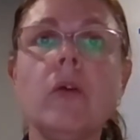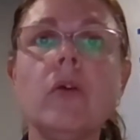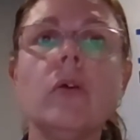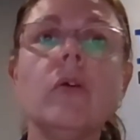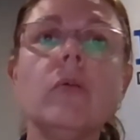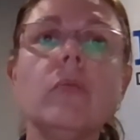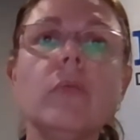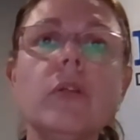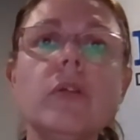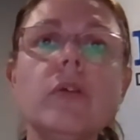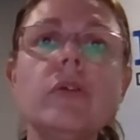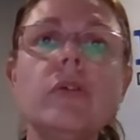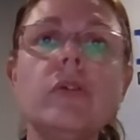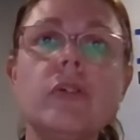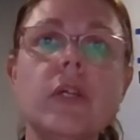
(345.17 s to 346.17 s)
When you
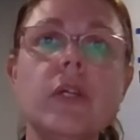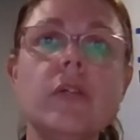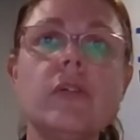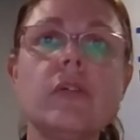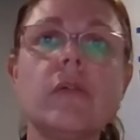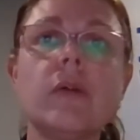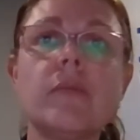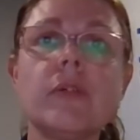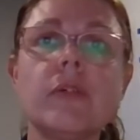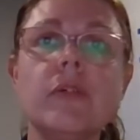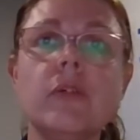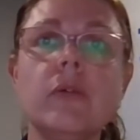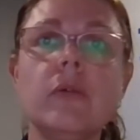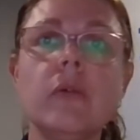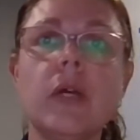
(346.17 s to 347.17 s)
use your interrupter
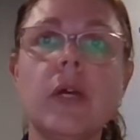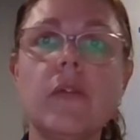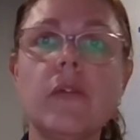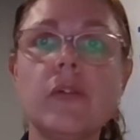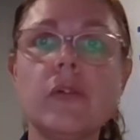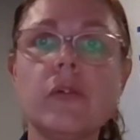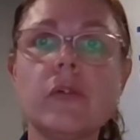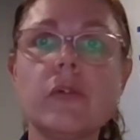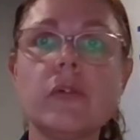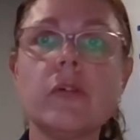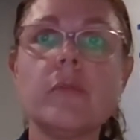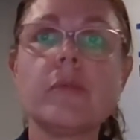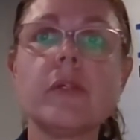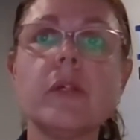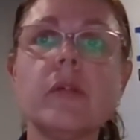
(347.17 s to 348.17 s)
cue and the dog stops
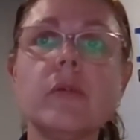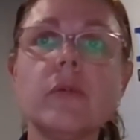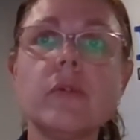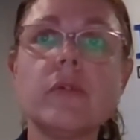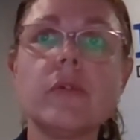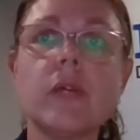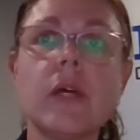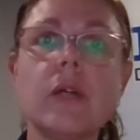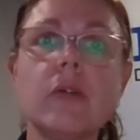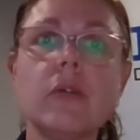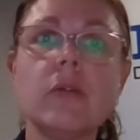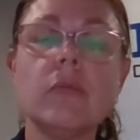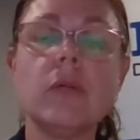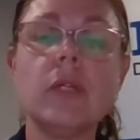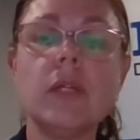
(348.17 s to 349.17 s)
and looks at you,
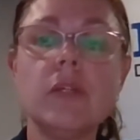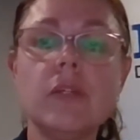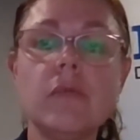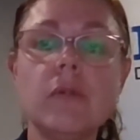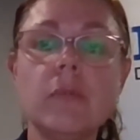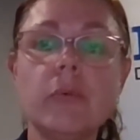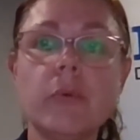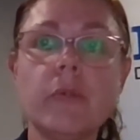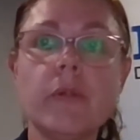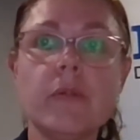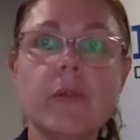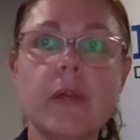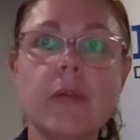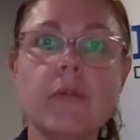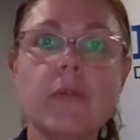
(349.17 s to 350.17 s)
we need to reward this
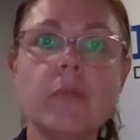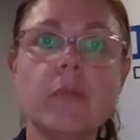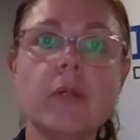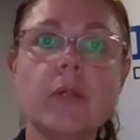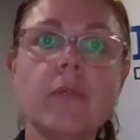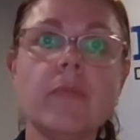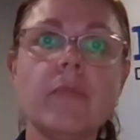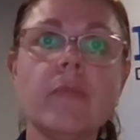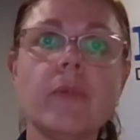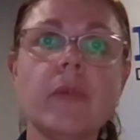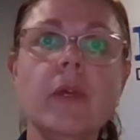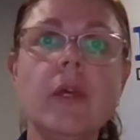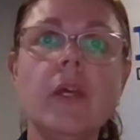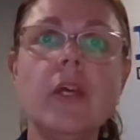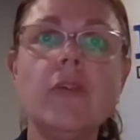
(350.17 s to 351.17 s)
handsomely.
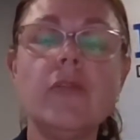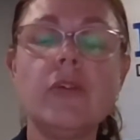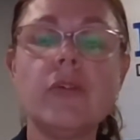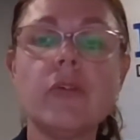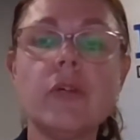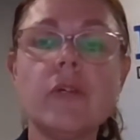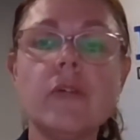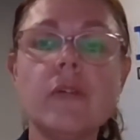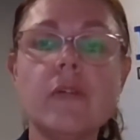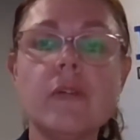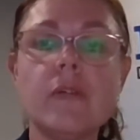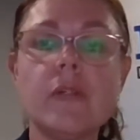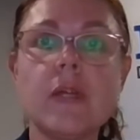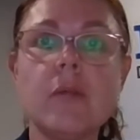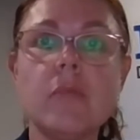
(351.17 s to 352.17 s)
If your dog is in the
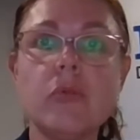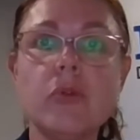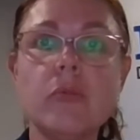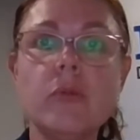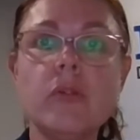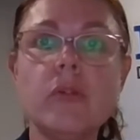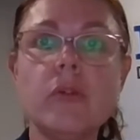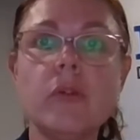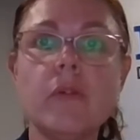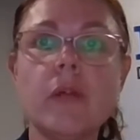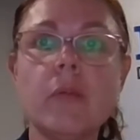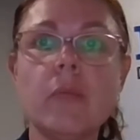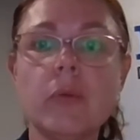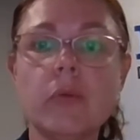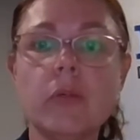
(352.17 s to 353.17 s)
same room as you, they
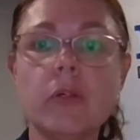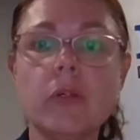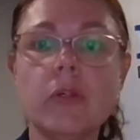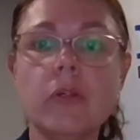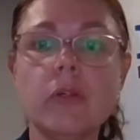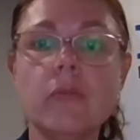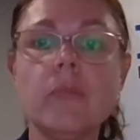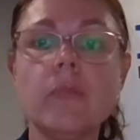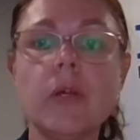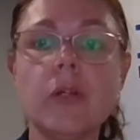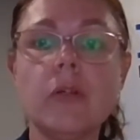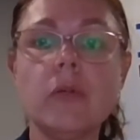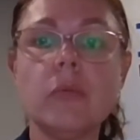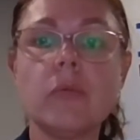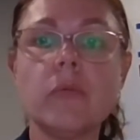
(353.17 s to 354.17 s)
will look at you and you
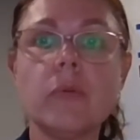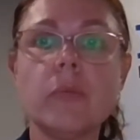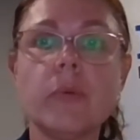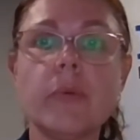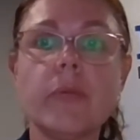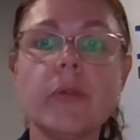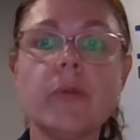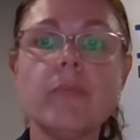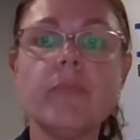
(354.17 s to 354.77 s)
will reward them.